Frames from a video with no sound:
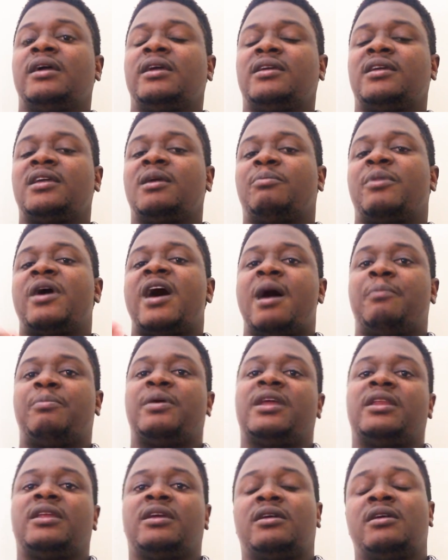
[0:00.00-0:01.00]
keep
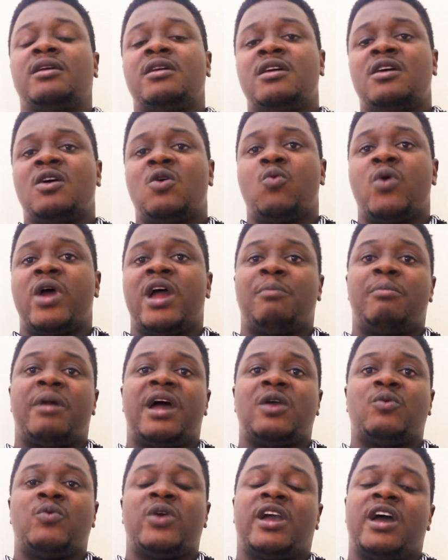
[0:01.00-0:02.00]
happening,
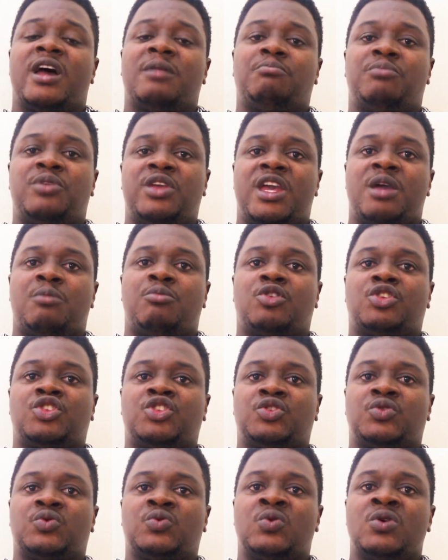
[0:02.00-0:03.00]
whereby we can be able
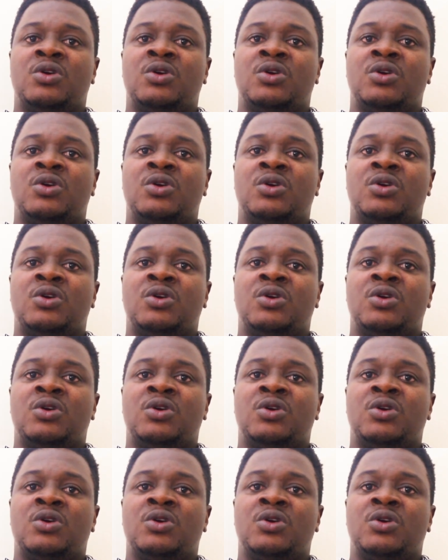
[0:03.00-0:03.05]
to